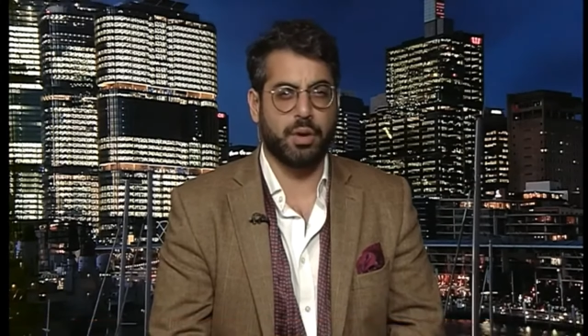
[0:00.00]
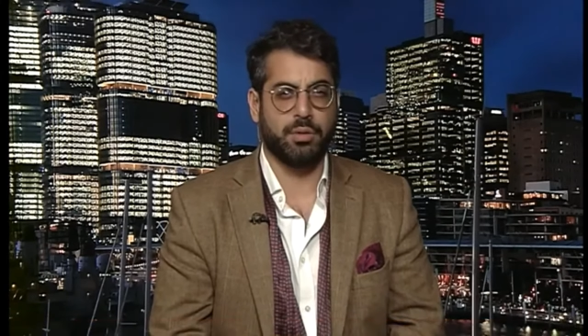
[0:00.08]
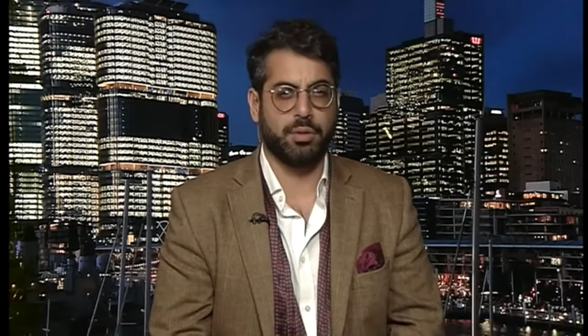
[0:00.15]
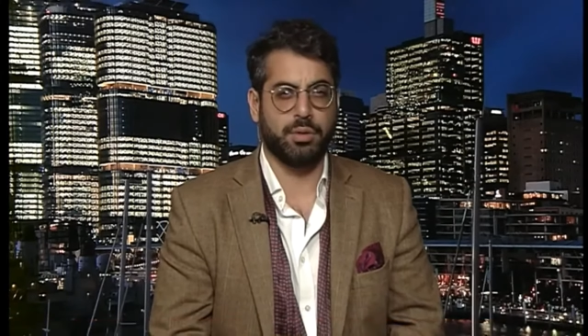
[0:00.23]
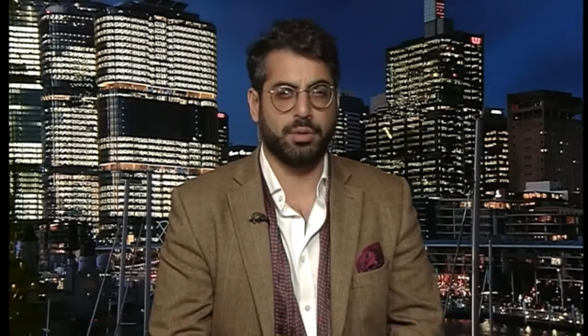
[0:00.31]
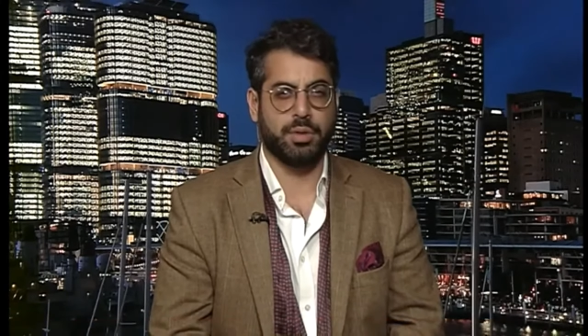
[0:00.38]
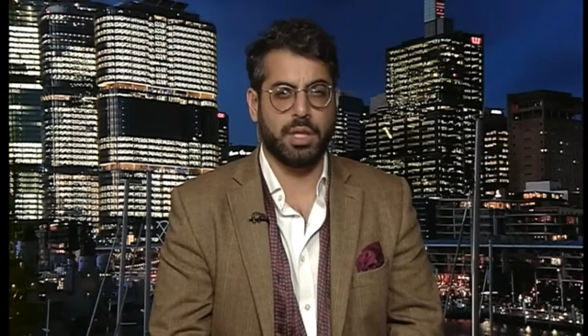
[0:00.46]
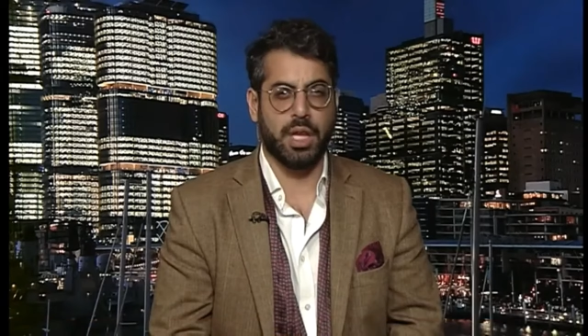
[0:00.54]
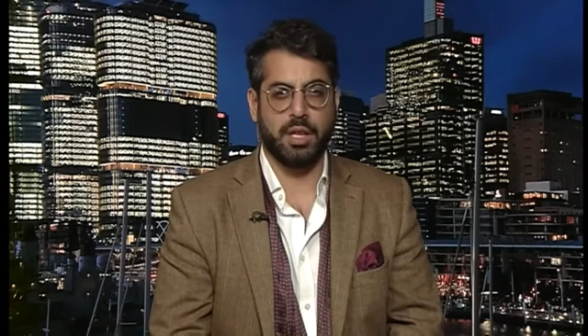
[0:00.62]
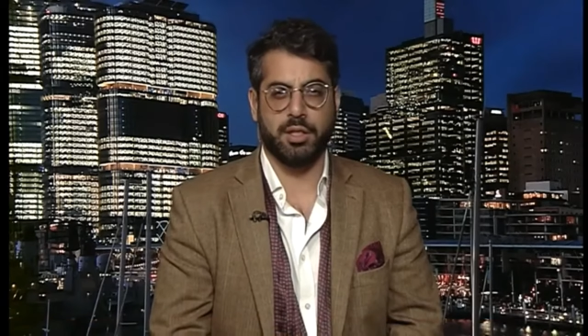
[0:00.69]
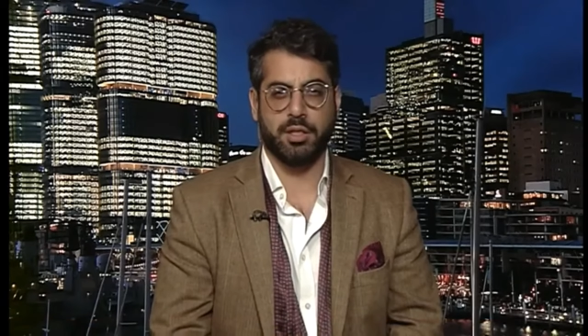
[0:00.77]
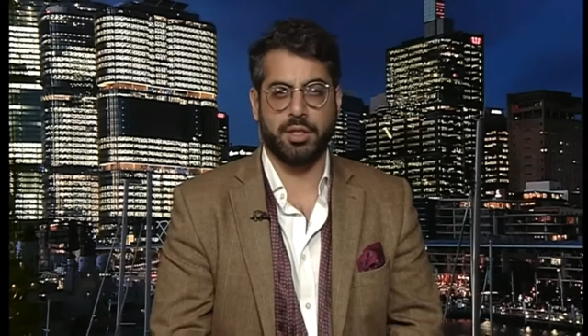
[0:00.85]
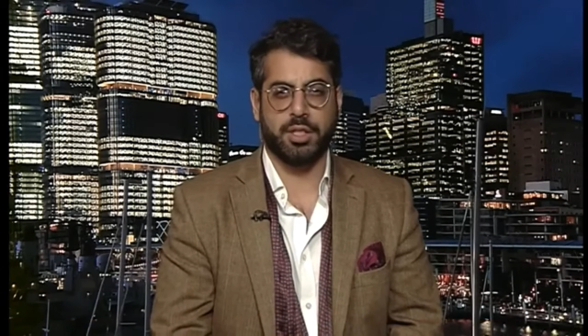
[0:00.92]
old
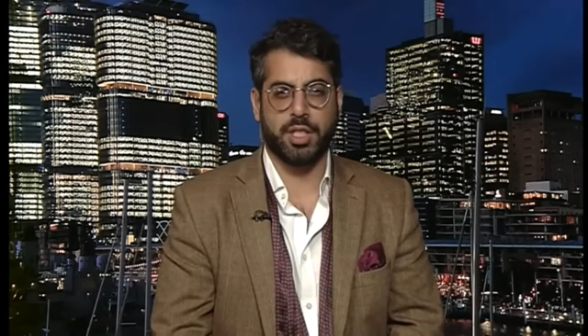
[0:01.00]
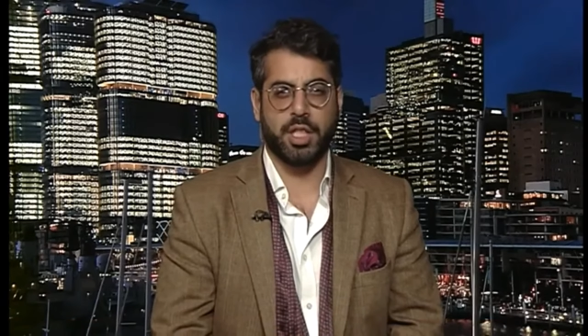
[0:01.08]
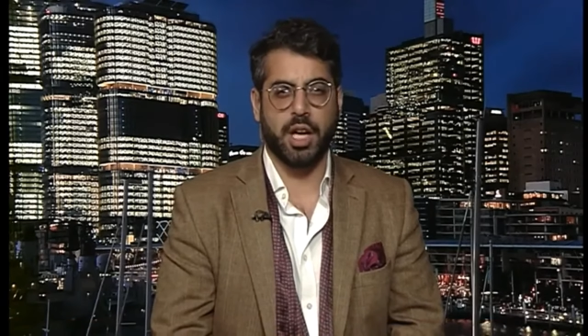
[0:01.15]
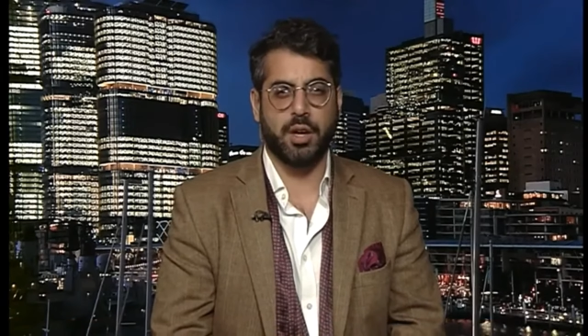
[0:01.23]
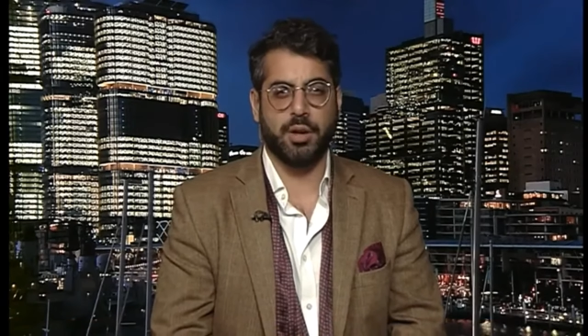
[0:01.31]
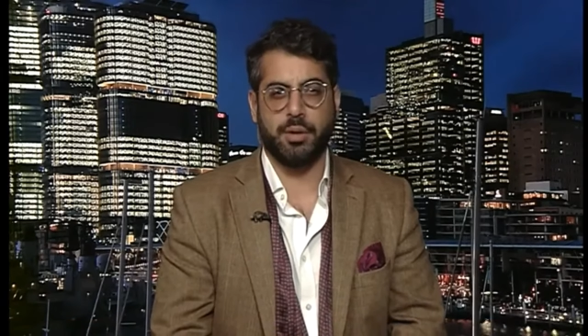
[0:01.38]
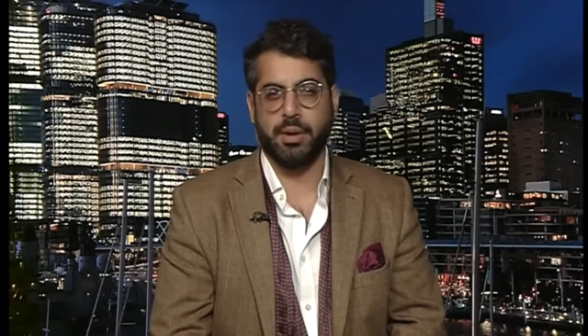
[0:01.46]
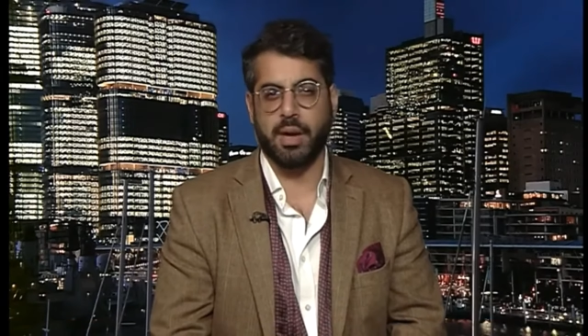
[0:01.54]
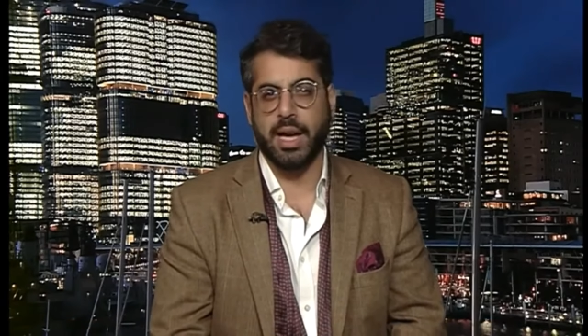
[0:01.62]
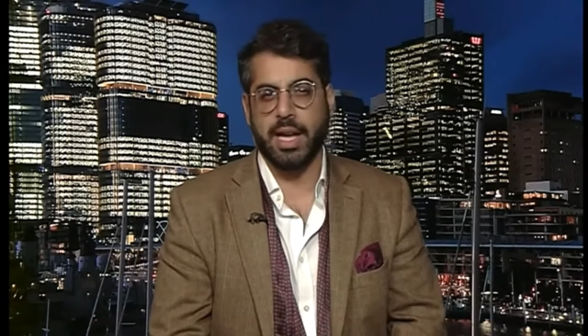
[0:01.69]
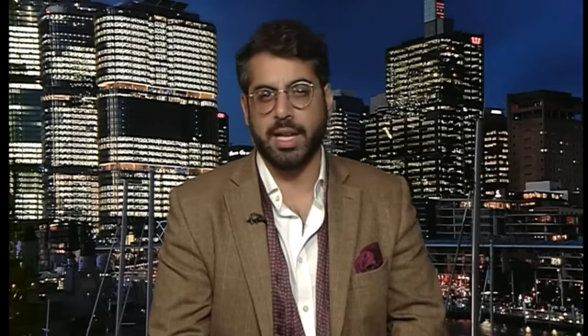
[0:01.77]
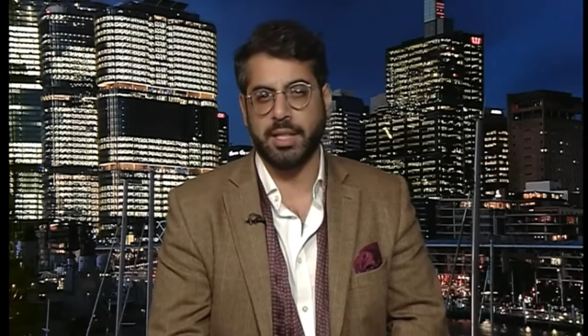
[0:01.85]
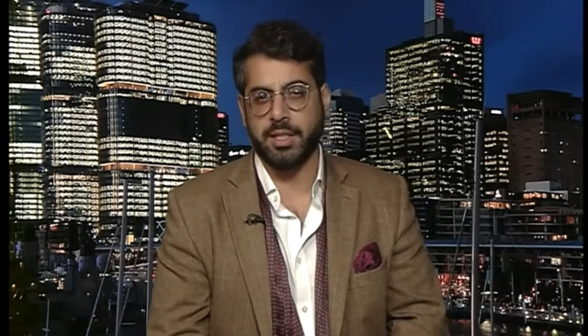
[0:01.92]
girls to go
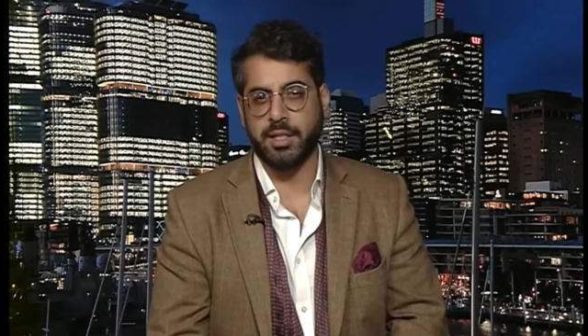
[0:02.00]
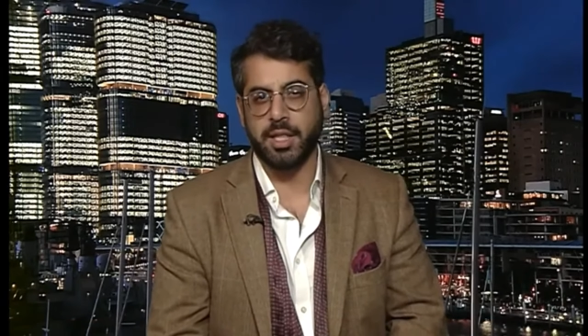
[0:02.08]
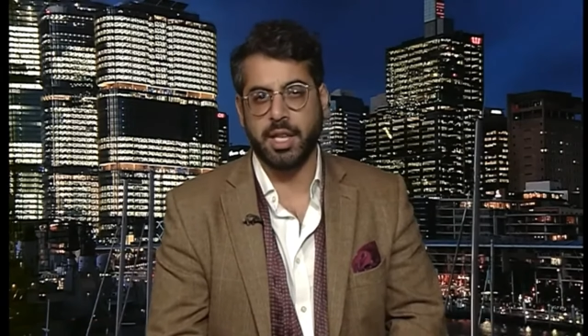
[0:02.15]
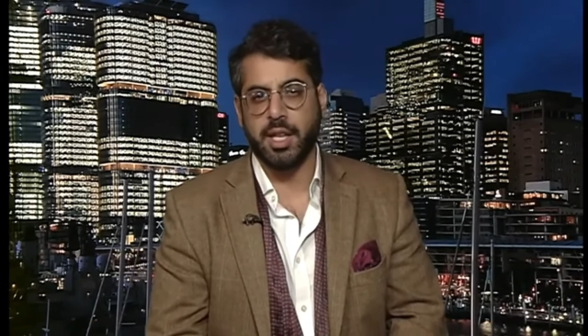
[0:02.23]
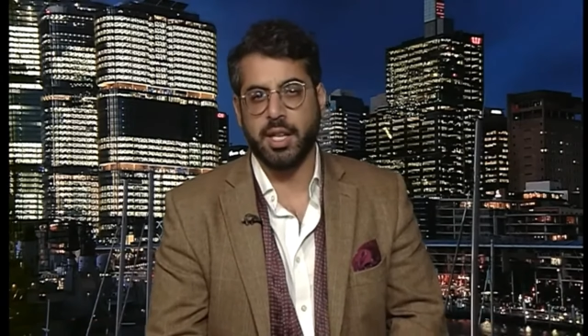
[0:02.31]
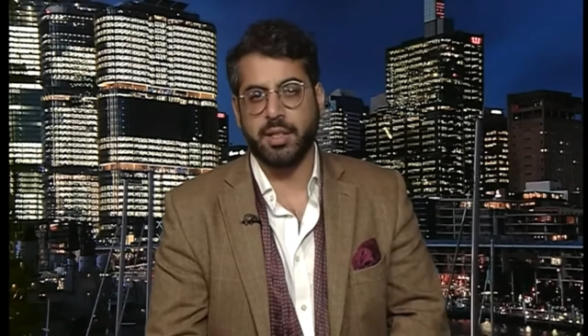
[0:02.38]
and